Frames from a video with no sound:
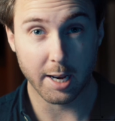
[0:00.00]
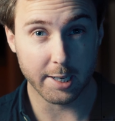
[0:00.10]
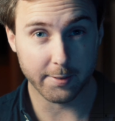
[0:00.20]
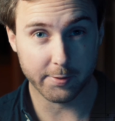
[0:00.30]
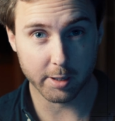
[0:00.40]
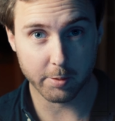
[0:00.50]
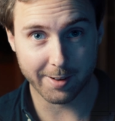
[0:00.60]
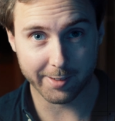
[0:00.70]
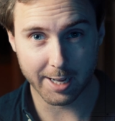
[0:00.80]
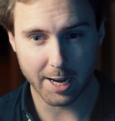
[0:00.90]
And if you're
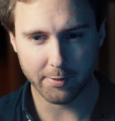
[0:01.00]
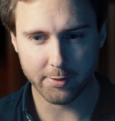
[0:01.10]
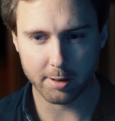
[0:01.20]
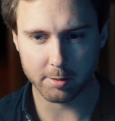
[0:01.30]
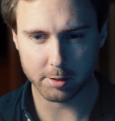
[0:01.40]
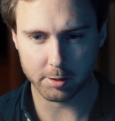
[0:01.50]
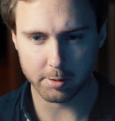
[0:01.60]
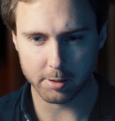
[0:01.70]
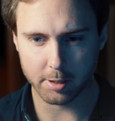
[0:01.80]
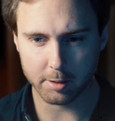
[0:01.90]
wearing headphones, you
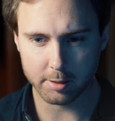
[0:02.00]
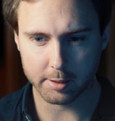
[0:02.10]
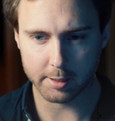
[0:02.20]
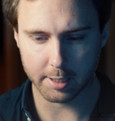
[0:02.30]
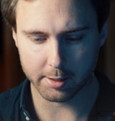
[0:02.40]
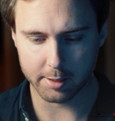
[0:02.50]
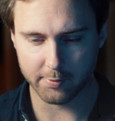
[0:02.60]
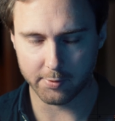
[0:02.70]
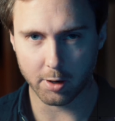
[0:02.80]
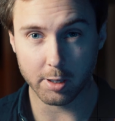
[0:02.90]
will notice that the
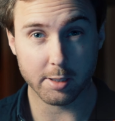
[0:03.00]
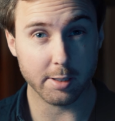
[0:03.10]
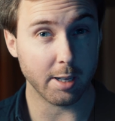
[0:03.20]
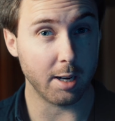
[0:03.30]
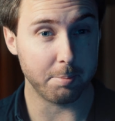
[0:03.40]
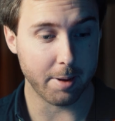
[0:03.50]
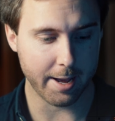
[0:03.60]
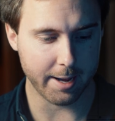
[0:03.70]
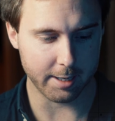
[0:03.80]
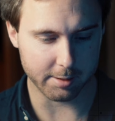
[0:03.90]
voices are
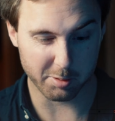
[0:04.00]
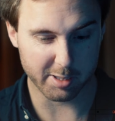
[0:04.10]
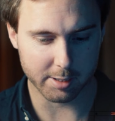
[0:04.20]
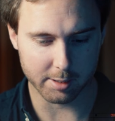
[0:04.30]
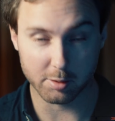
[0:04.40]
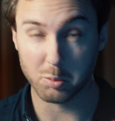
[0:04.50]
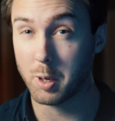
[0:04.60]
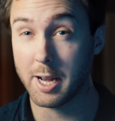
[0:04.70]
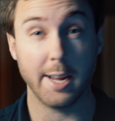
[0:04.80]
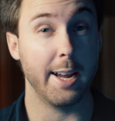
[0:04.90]
panned, which is
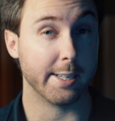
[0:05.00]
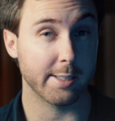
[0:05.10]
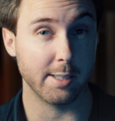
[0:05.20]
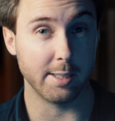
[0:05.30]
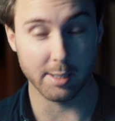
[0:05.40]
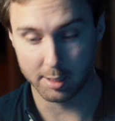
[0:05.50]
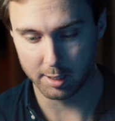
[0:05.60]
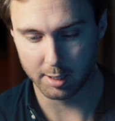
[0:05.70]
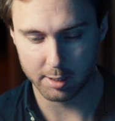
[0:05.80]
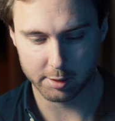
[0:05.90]
why I actually
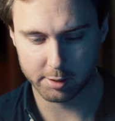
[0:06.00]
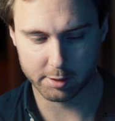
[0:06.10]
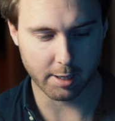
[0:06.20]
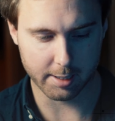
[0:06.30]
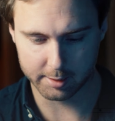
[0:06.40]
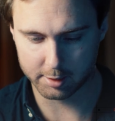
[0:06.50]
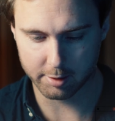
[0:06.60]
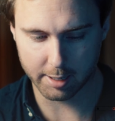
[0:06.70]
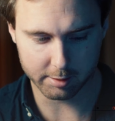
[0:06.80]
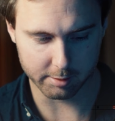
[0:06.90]
started
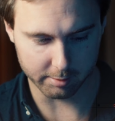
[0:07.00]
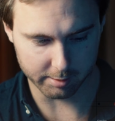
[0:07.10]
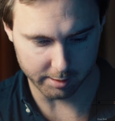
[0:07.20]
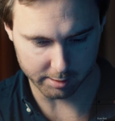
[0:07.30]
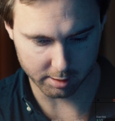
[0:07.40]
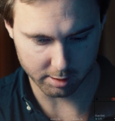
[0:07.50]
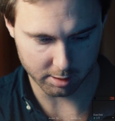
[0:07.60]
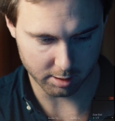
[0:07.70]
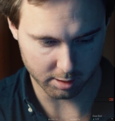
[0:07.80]
trying to do this.